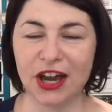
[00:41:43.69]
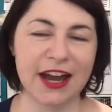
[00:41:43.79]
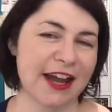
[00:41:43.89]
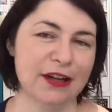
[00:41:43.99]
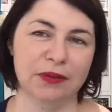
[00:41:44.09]
I
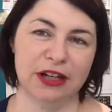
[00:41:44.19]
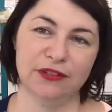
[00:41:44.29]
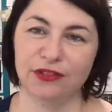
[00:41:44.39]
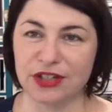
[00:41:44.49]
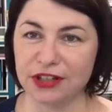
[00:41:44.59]
hate waiting
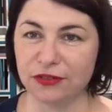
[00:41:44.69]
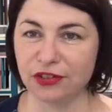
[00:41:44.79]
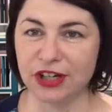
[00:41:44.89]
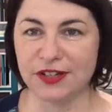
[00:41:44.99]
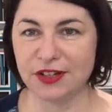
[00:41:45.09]
for
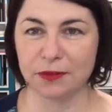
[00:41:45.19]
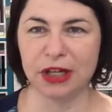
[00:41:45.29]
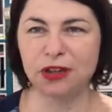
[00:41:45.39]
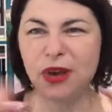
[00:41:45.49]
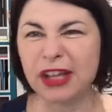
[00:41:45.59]
delivery. So I'm
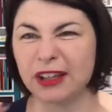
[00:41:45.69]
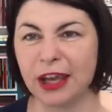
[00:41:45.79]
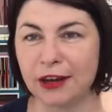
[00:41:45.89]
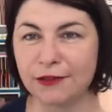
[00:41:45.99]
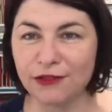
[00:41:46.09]
like, quick,
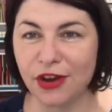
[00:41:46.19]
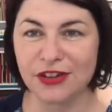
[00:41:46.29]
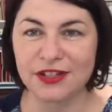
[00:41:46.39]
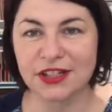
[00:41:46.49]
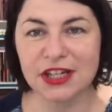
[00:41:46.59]
get in
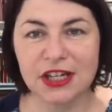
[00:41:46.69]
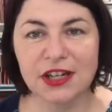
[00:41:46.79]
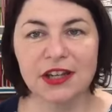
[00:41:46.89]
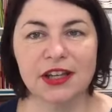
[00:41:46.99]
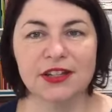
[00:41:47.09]
first.
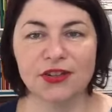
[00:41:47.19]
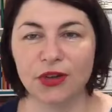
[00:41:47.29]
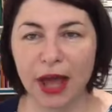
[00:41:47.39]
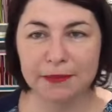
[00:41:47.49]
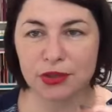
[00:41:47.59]
So
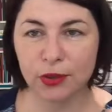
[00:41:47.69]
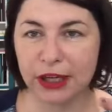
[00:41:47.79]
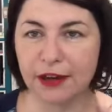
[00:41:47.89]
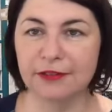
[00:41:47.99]
it comes quicker.